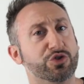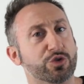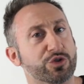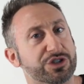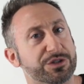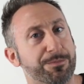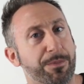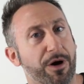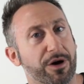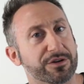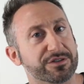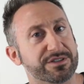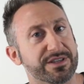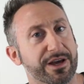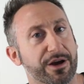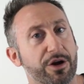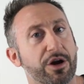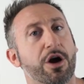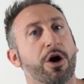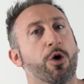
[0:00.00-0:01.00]
juice bars
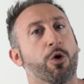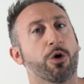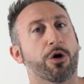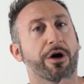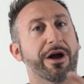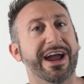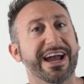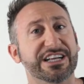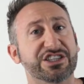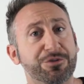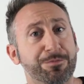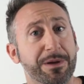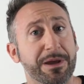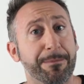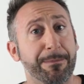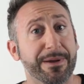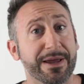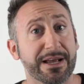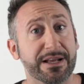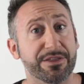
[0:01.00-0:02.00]
there who are
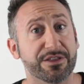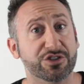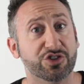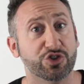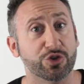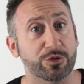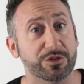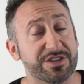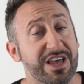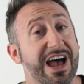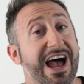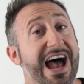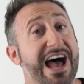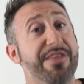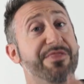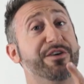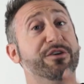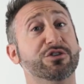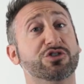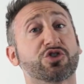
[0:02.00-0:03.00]
HPPing the juice
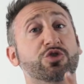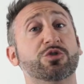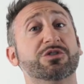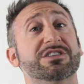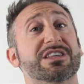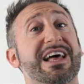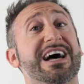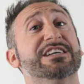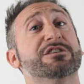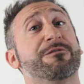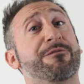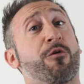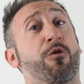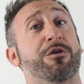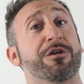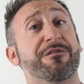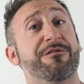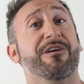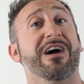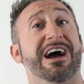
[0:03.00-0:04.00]
and their juice lasts
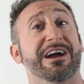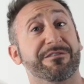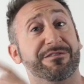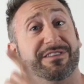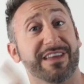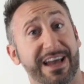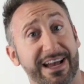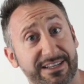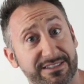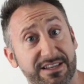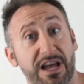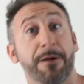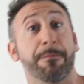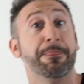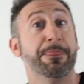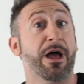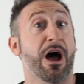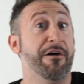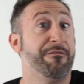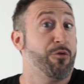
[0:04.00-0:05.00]
45 days.
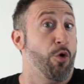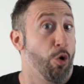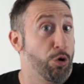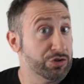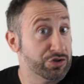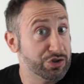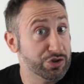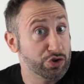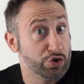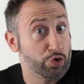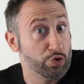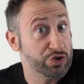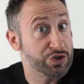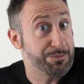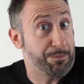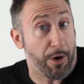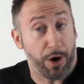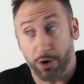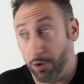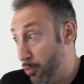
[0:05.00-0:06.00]
Of course the
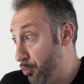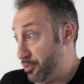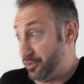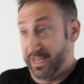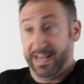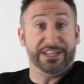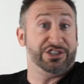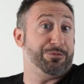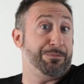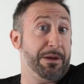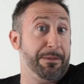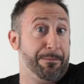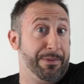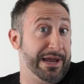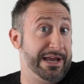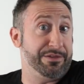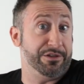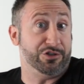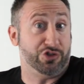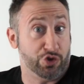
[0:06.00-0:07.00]
juice bar who's
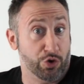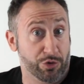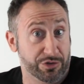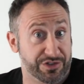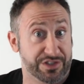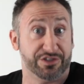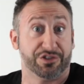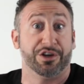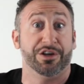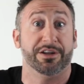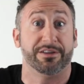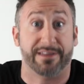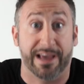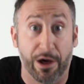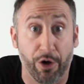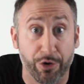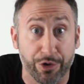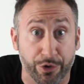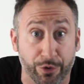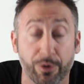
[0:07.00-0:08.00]
HPPing the juice is gonna
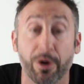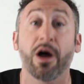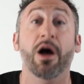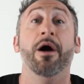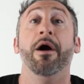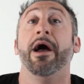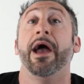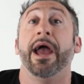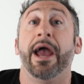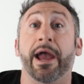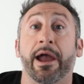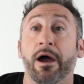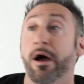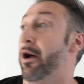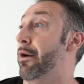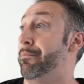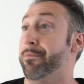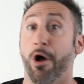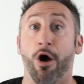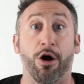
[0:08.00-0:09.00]
tell you, hey,
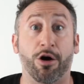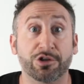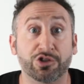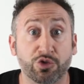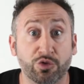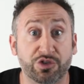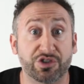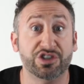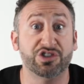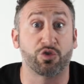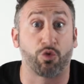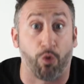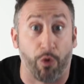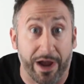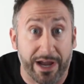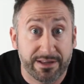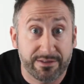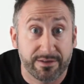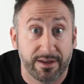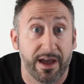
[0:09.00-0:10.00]
our juice is
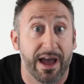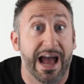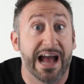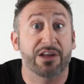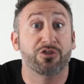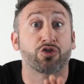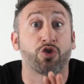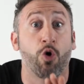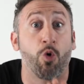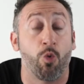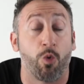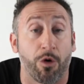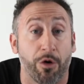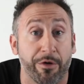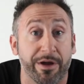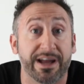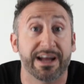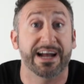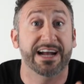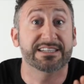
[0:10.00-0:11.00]
great and don't
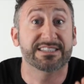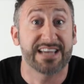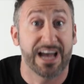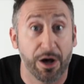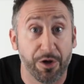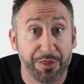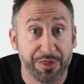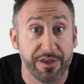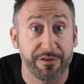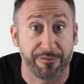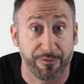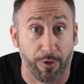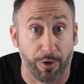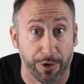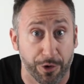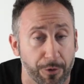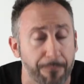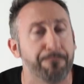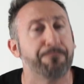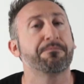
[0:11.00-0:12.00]
worry, it's healthy
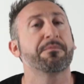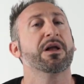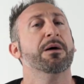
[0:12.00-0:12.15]
for you.